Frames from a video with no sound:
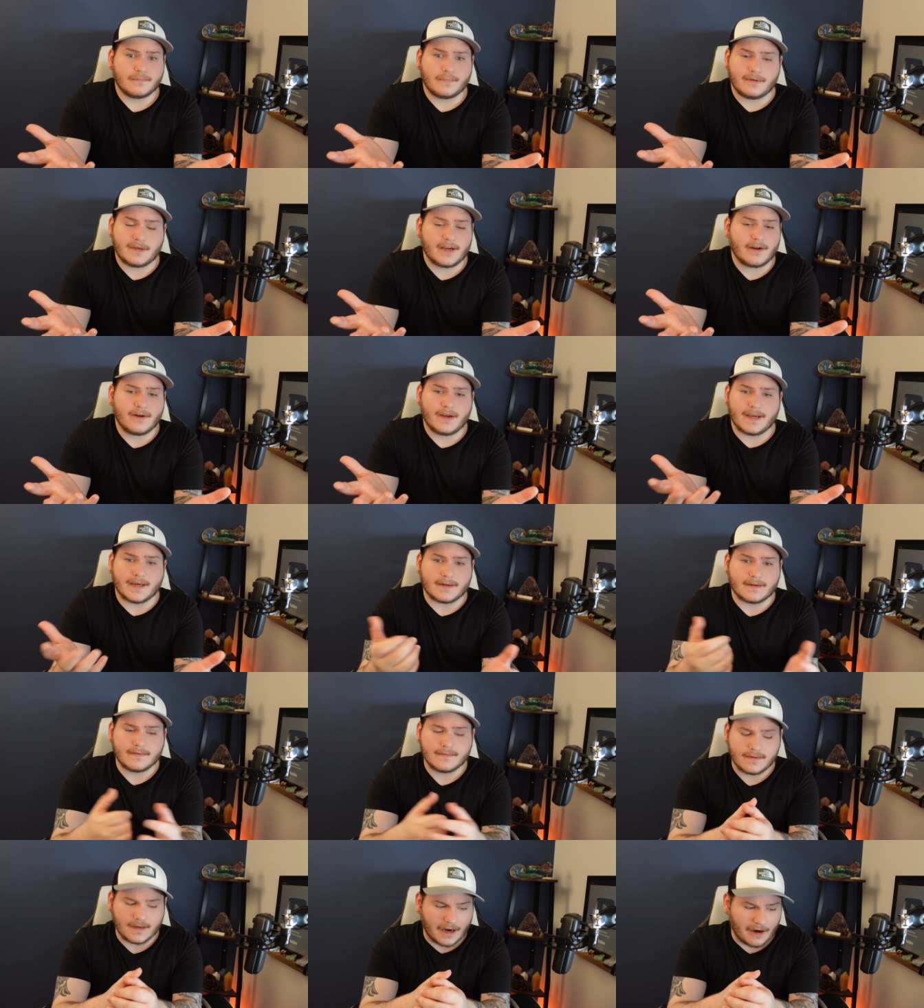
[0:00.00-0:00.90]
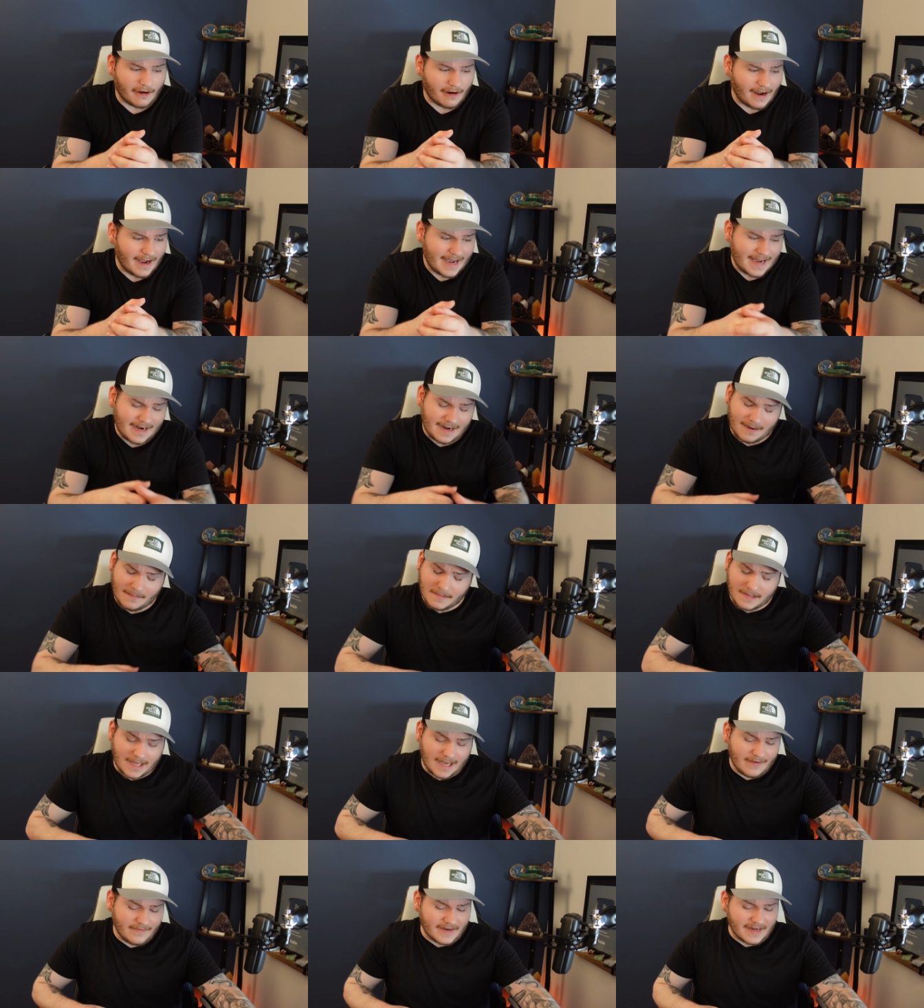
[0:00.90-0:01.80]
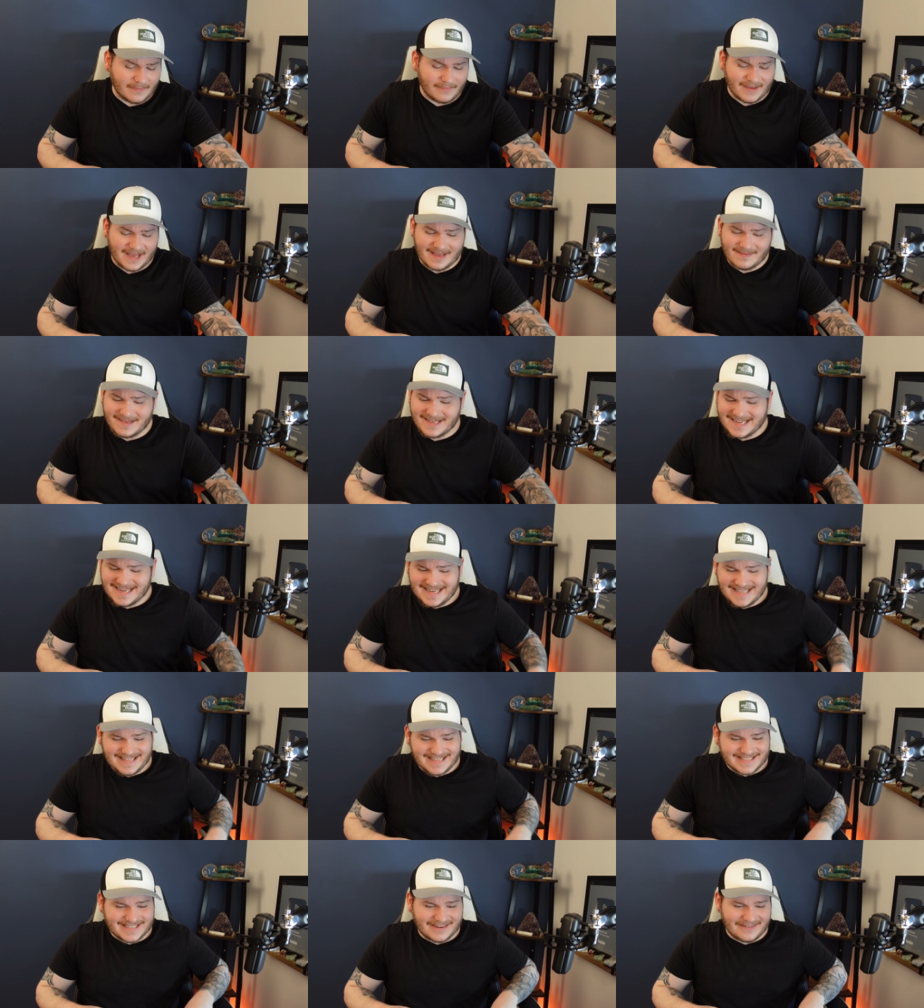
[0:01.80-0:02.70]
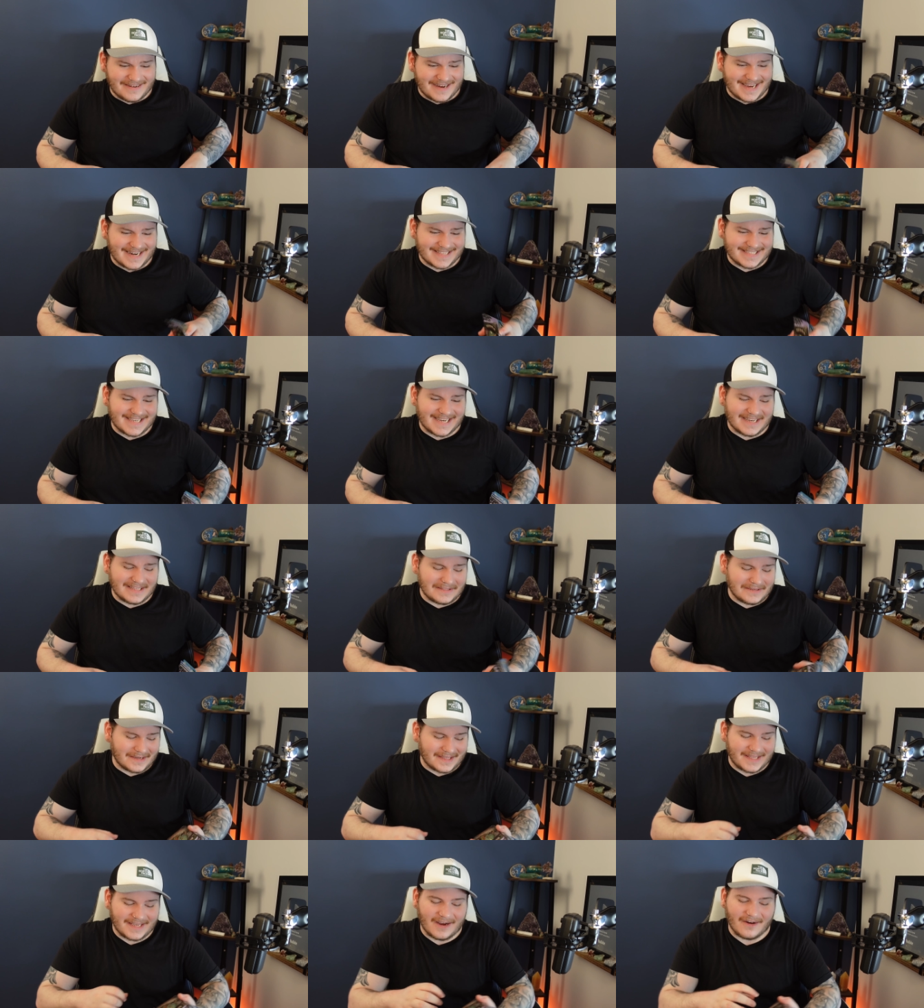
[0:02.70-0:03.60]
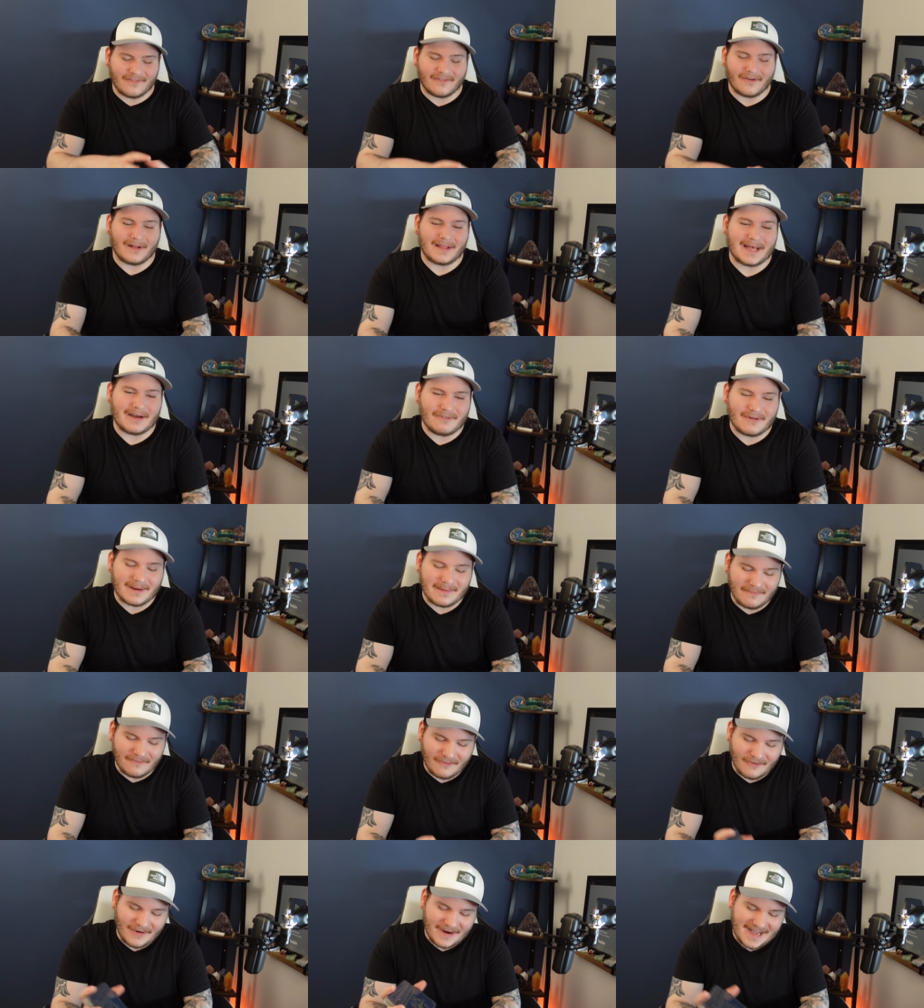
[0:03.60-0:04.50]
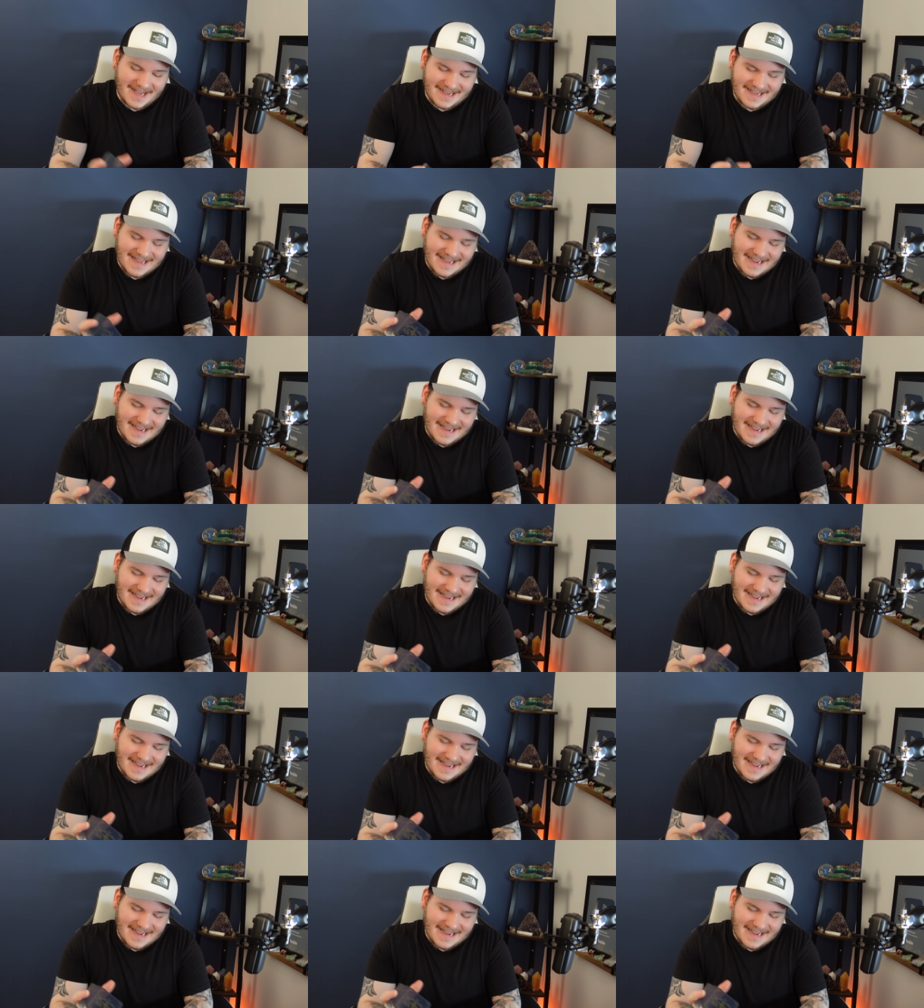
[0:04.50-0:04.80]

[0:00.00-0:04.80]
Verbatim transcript: Period. All right, I'm loving it, baby. Let's go ahead and take a look at the overall outcome for you.